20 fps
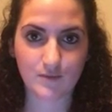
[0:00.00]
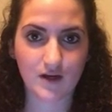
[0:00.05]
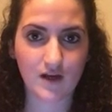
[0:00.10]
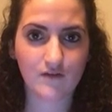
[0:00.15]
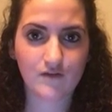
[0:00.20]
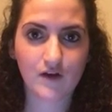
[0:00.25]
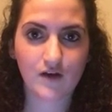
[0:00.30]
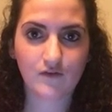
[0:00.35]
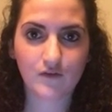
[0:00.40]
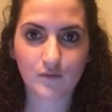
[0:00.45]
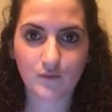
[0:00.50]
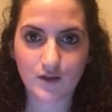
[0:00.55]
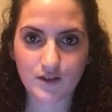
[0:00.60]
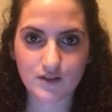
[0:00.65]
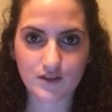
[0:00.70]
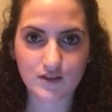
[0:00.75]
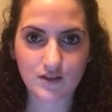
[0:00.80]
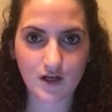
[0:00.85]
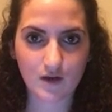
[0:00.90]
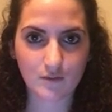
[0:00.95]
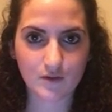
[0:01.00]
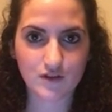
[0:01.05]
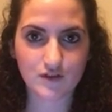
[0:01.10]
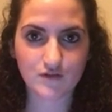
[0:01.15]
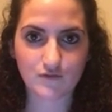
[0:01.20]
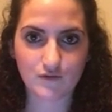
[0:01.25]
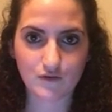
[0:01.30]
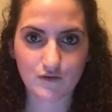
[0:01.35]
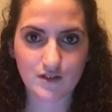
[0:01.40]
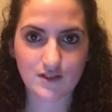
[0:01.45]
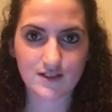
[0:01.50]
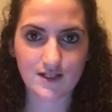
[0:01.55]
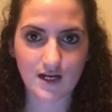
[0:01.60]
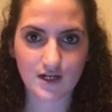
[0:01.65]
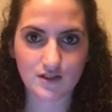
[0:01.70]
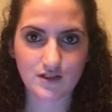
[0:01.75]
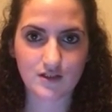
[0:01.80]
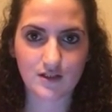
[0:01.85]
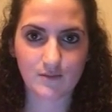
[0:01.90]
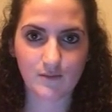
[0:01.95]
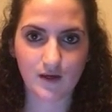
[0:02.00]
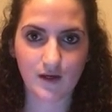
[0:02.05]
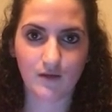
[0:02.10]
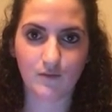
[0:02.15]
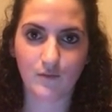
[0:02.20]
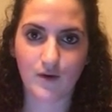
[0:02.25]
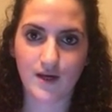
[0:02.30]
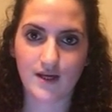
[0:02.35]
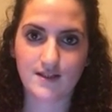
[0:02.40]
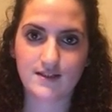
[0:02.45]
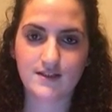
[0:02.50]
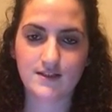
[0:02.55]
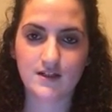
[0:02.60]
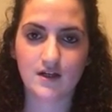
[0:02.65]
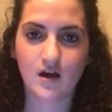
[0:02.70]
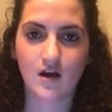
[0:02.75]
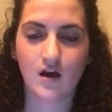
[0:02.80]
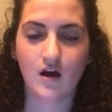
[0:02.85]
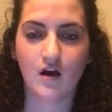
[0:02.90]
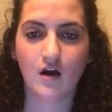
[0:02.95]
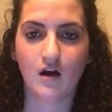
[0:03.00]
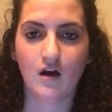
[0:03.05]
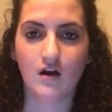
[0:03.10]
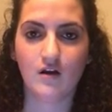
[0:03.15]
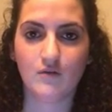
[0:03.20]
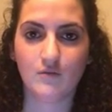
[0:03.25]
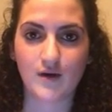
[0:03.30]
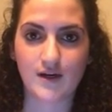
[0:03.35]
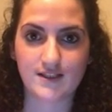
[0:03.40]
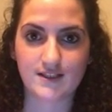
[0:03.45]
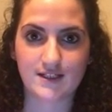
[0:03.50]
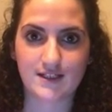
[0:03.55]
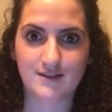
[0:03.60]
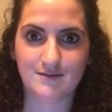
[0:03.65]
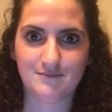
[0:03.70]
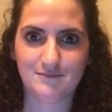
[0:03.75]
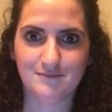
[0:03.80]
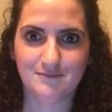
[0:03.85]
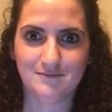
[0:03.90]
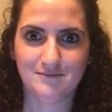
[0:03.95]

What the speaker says: But have you ever wondered how much food is actually being wasted?